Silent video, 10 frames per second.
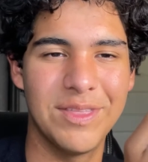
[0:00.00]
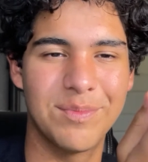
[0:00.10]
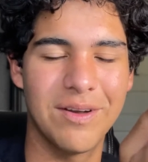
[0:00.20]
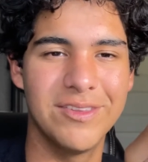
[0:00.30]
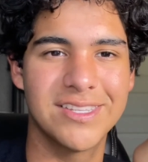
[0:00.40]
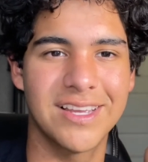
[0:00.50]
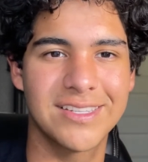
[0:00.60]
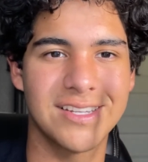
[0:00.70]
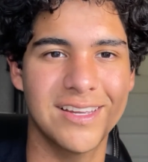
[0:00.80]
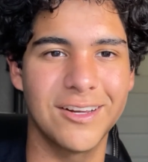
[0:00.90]
province next
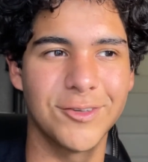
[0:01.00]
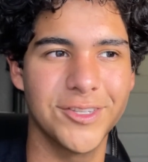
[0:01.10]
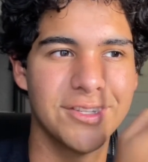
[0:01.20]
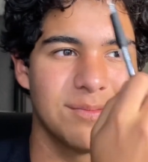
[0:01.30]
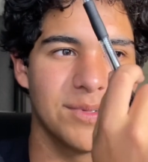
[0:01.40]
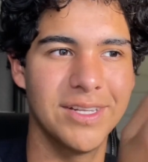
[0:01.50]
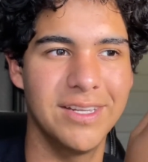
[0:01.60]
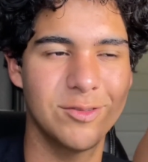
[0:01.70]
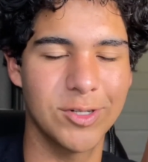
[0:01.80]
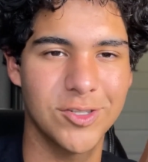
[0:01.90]
to Gangwon, but
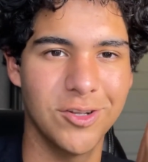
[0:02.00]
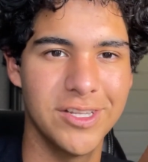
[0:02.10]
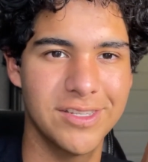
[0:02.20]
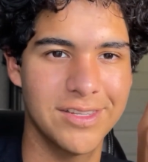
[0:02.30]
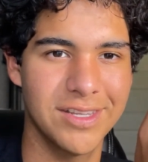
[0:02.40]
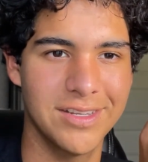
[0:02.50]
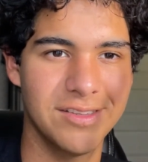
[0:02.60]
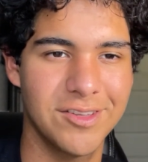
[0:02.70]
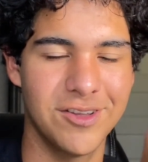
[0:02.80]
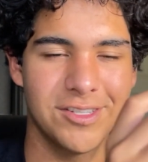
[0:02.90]
it's where Seoul is.
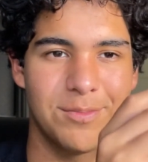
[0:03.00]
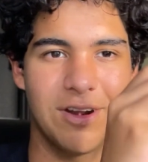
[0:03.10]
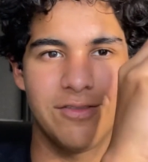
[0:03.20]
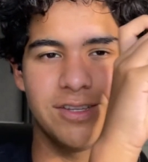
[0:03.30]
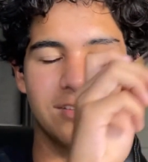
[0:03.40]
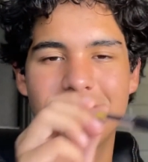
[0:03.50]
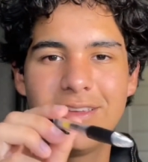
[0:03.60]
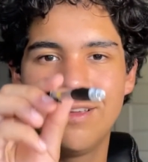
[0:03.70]
So there's the province.